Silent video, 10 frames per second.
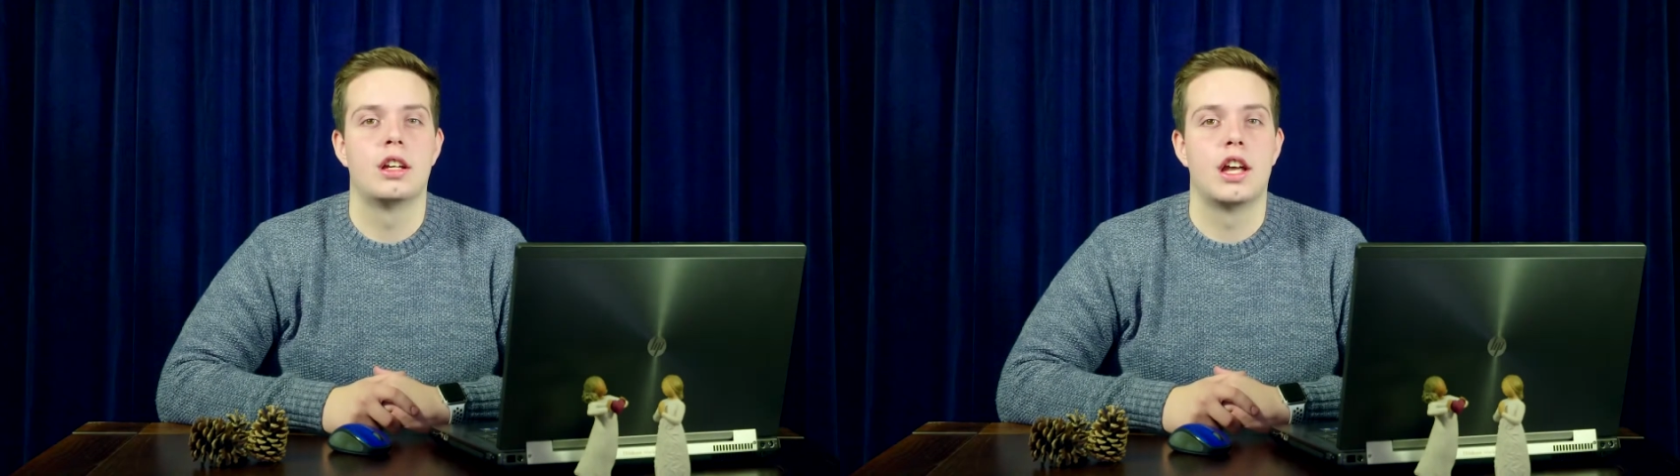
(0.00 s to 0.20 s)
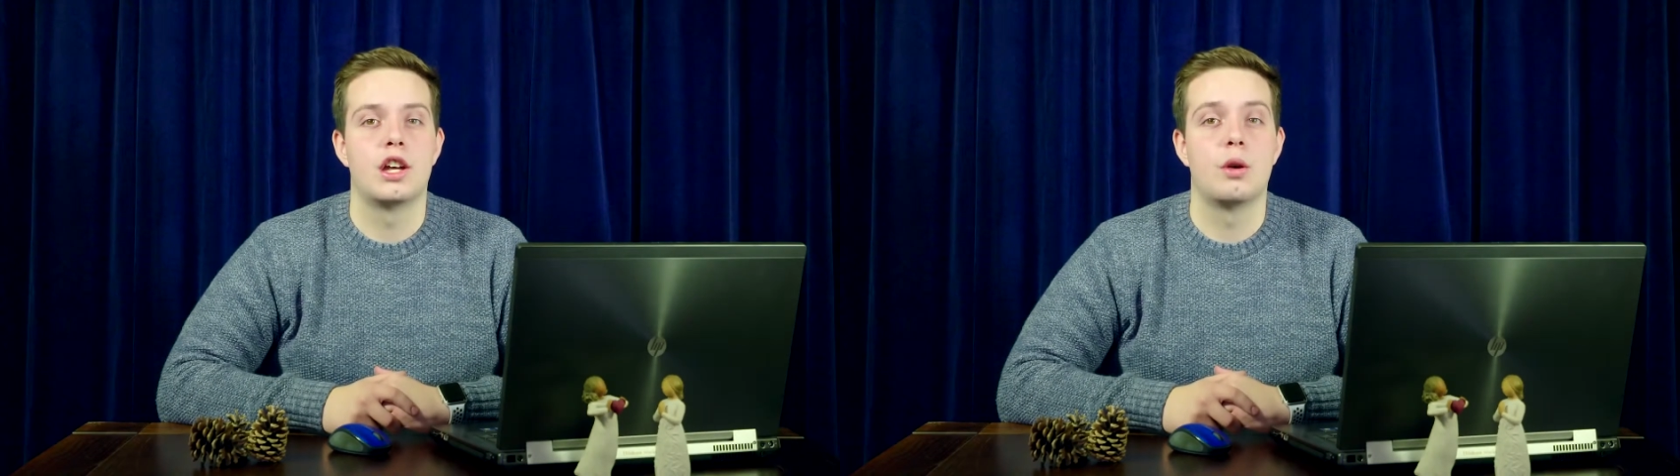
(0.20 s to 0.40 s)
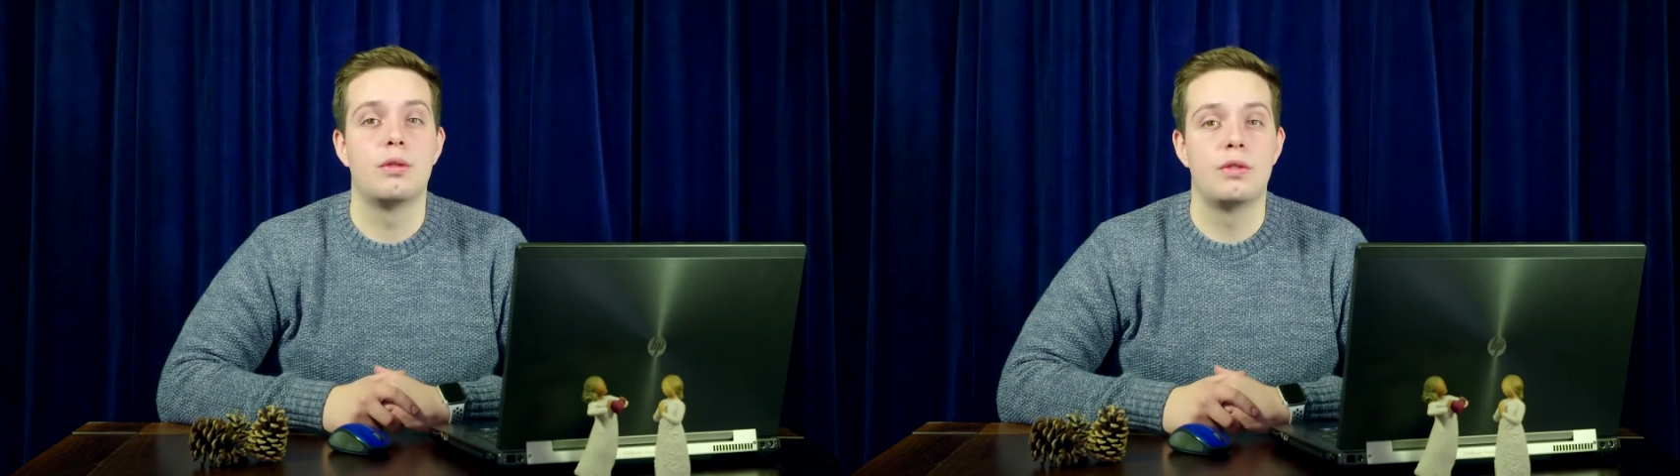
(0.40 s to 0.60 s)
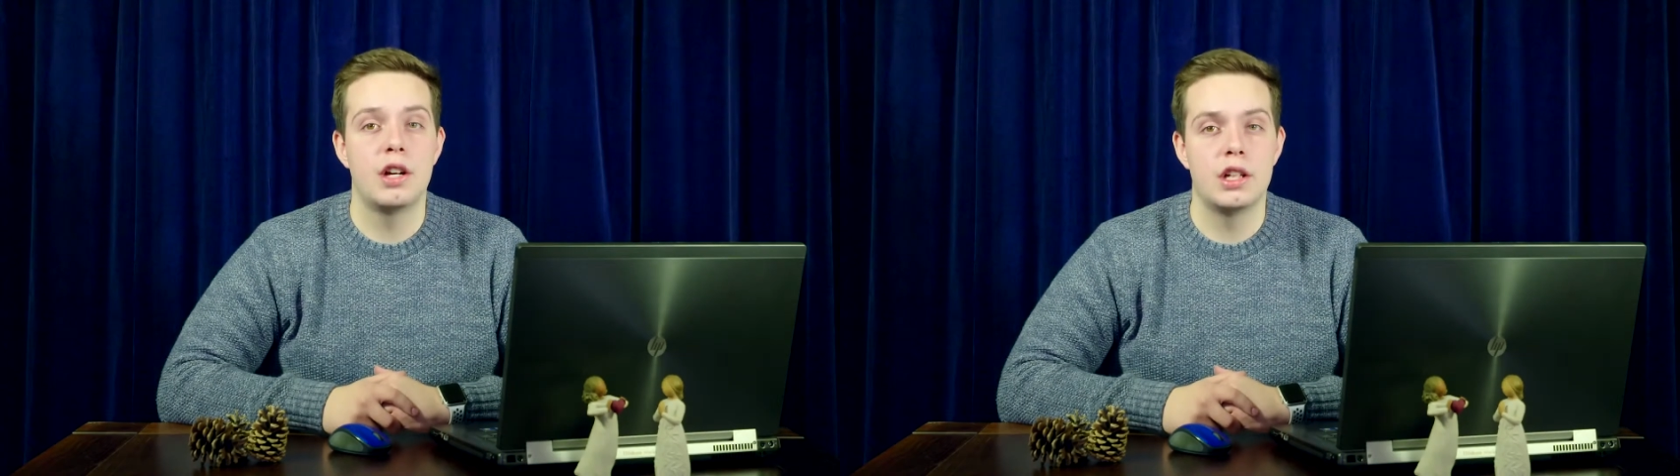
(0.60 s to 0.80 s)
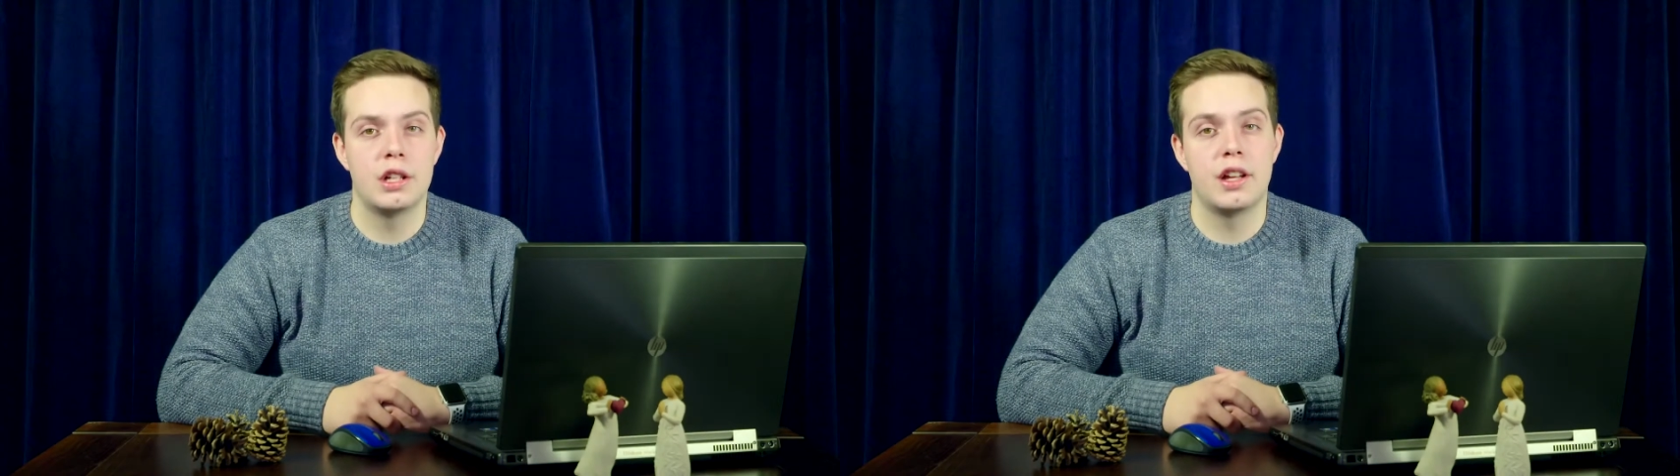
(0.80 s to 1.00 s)
and go
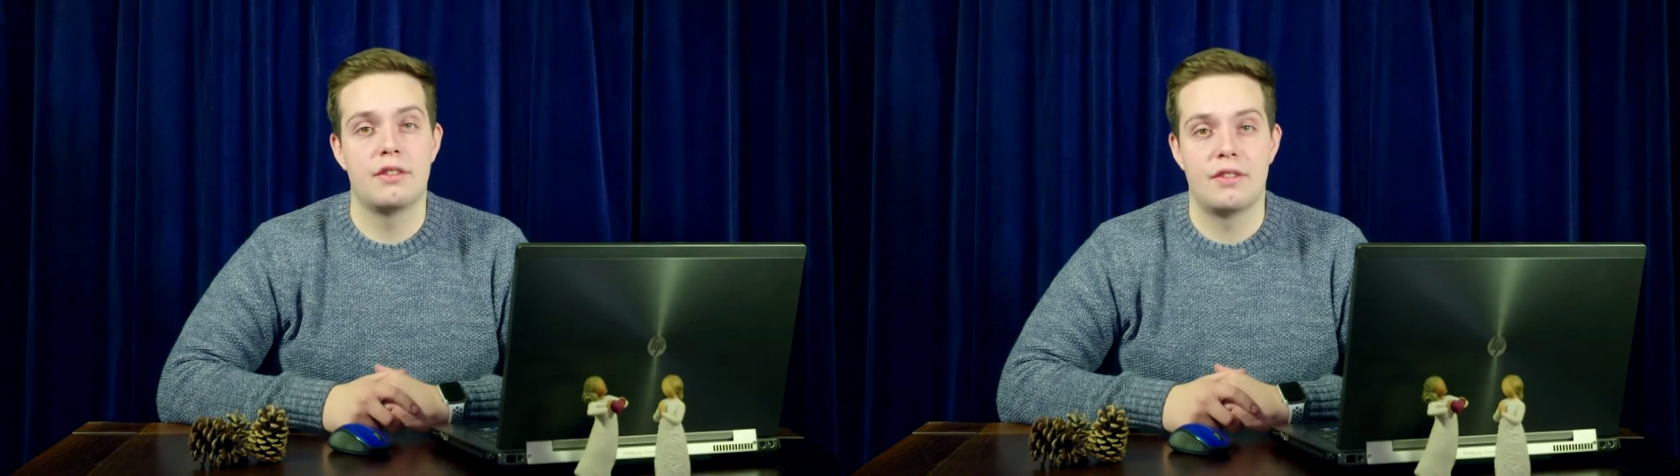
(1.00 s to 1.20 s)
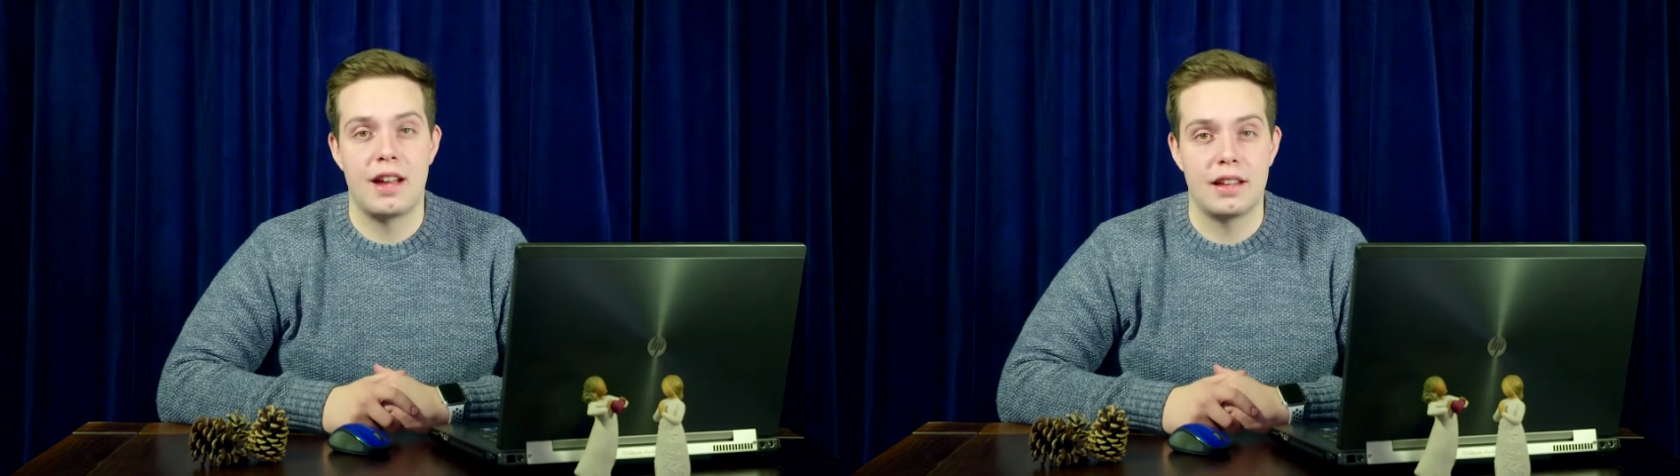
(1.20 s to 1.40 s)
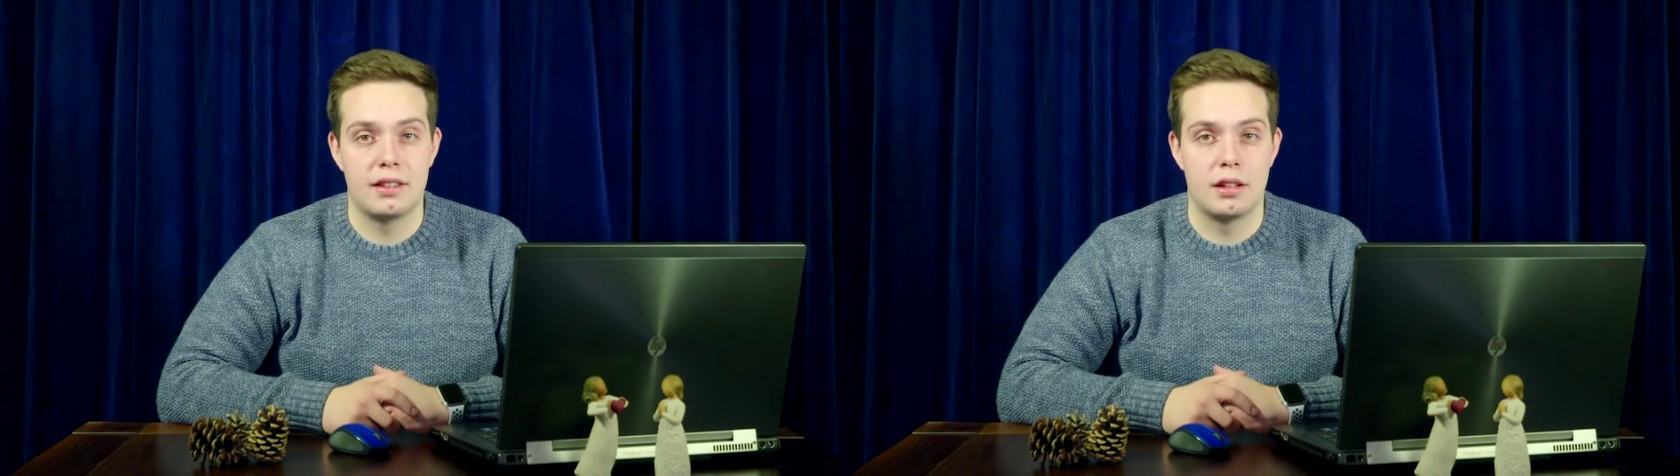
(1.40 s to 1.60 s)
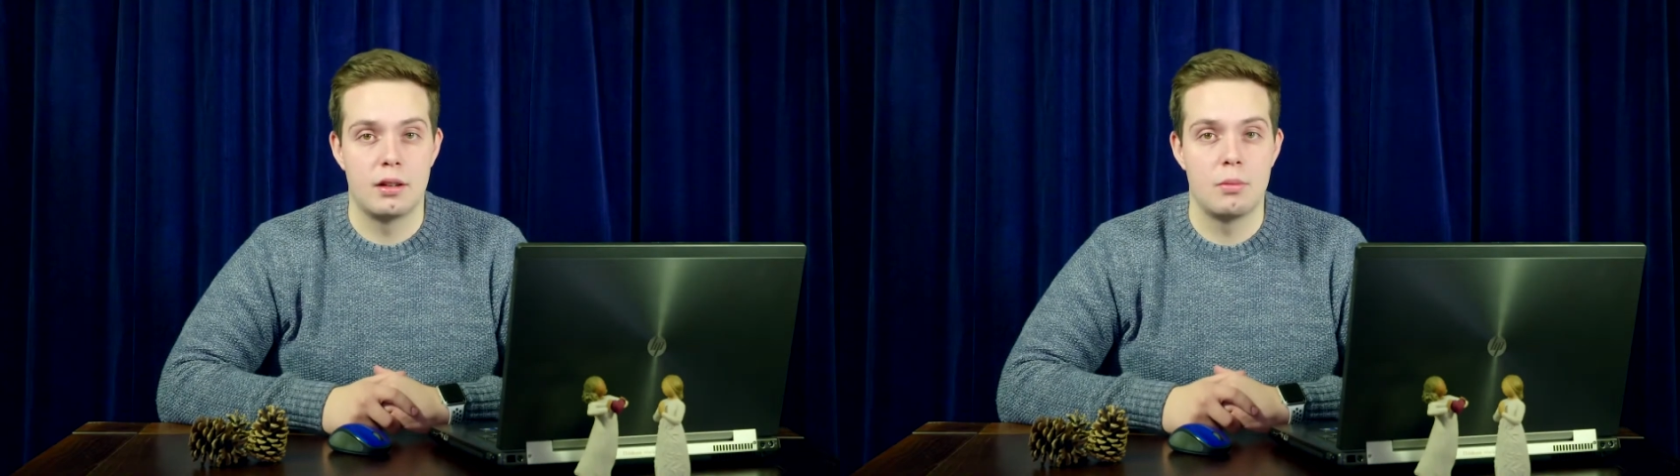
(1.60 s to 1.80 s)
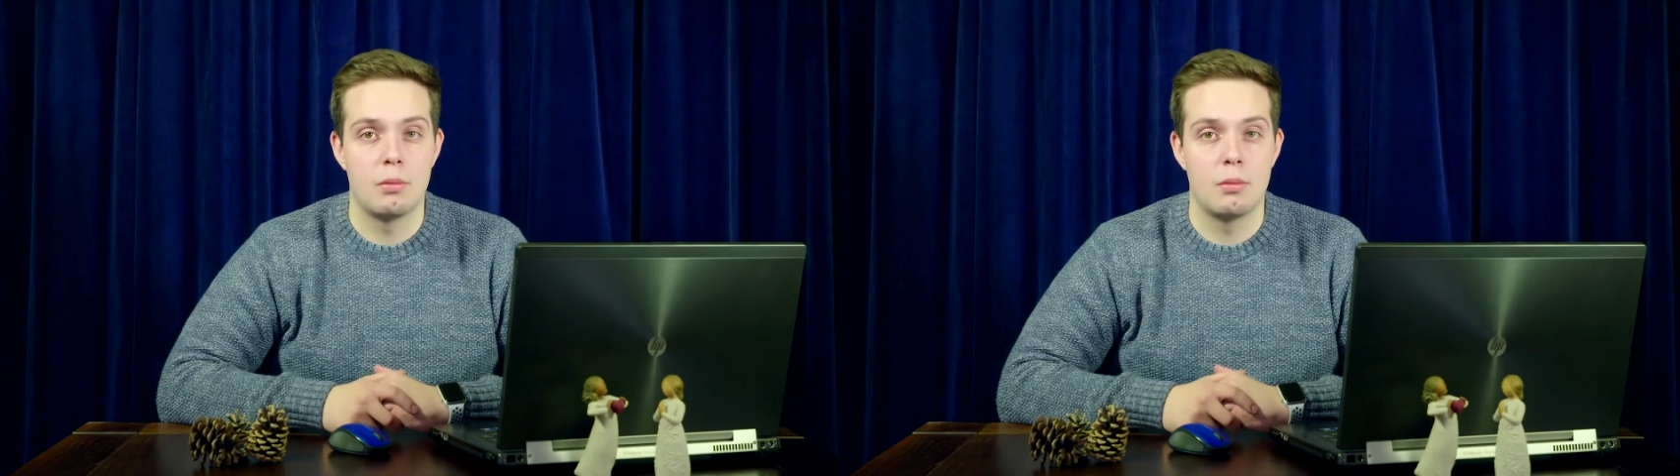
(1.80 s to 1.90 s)
further and faster,